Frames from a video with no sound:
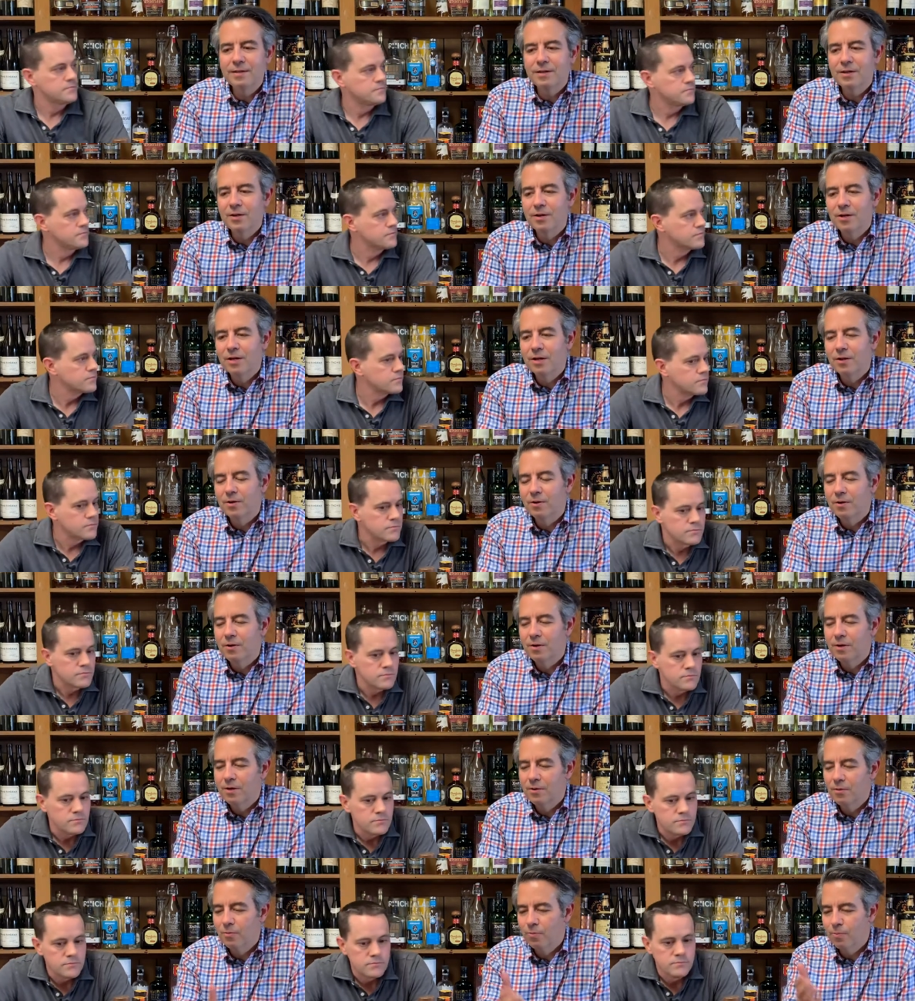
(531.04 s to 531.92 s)

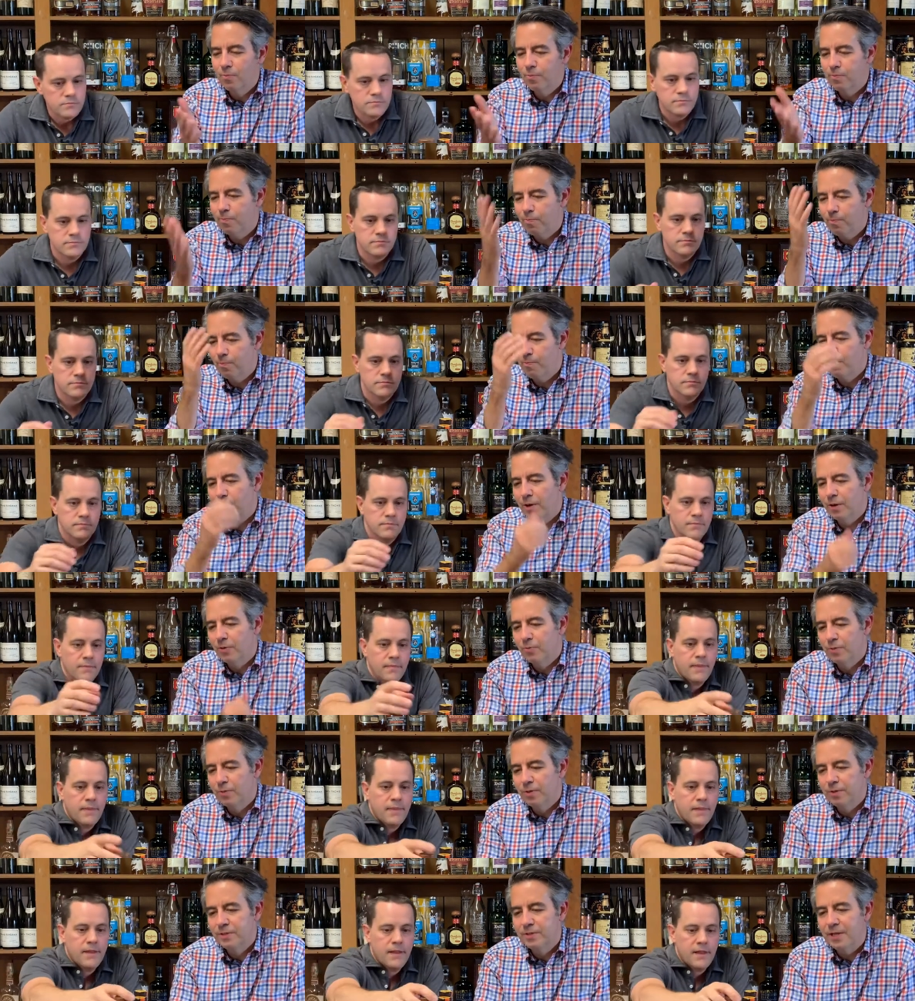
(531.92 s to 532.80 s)
Speaker 1: Uh,
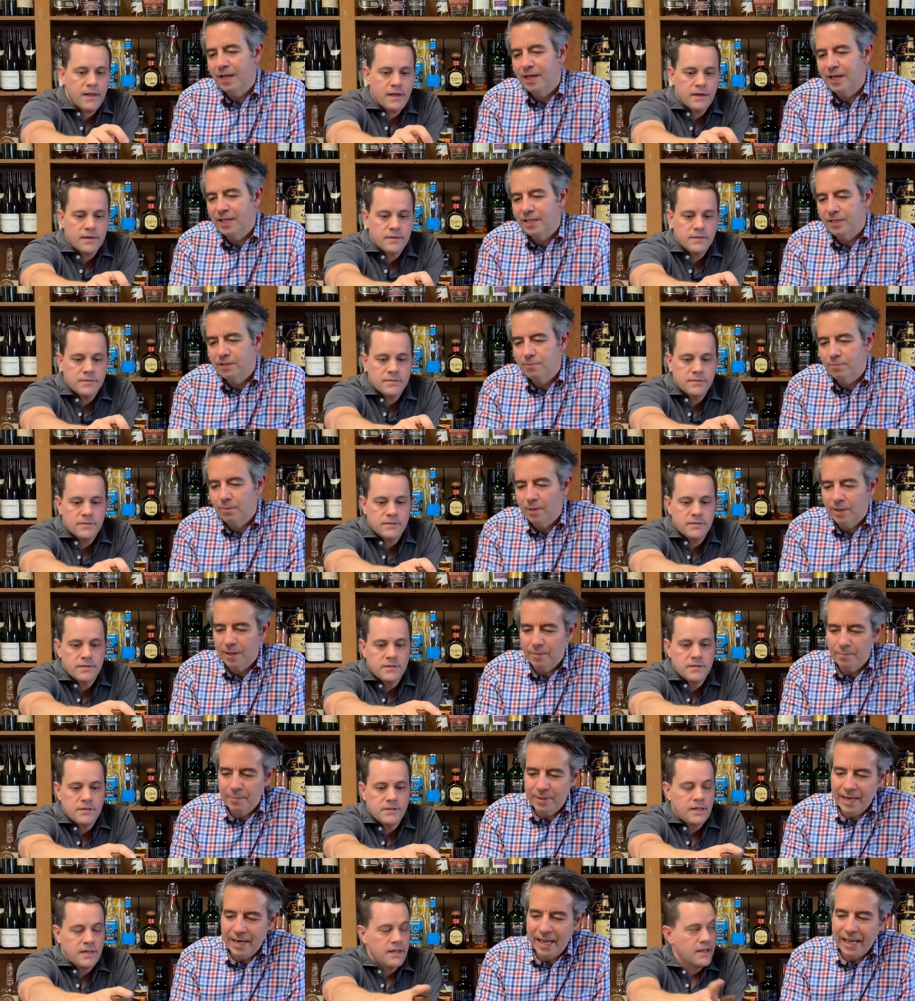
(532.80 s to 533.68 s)
Buttonwoods has
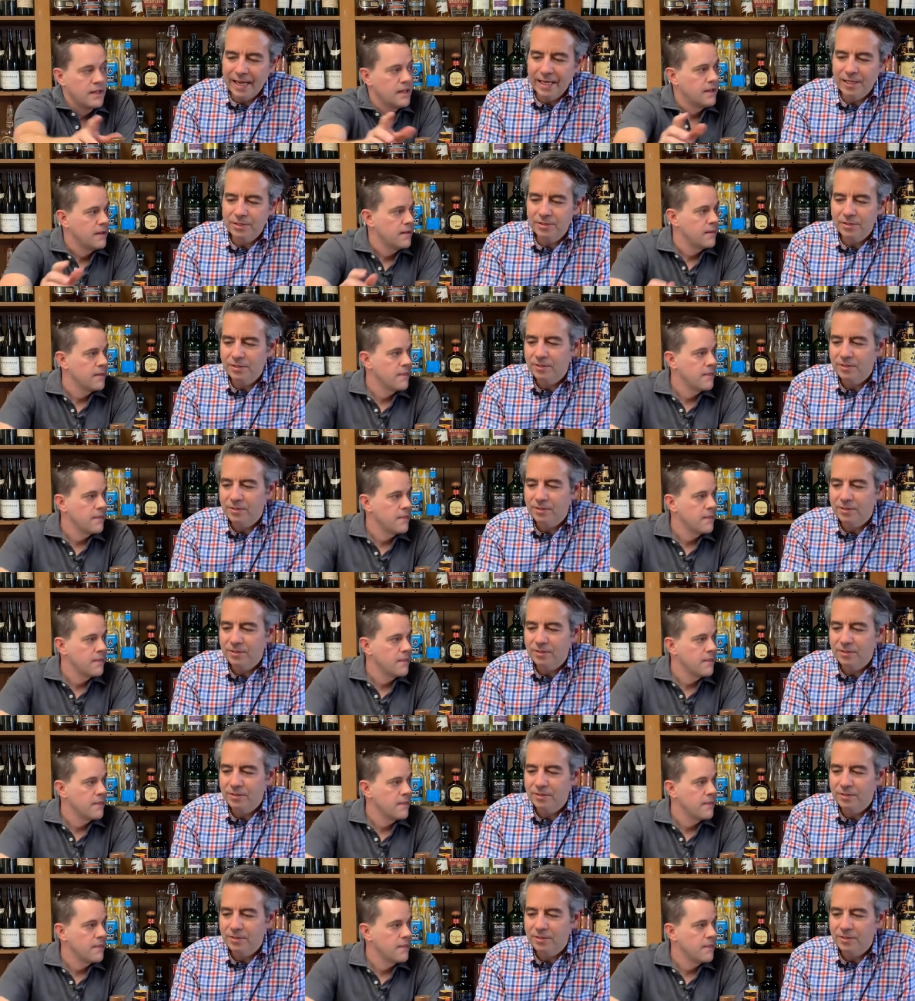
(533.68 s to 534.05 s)
been aging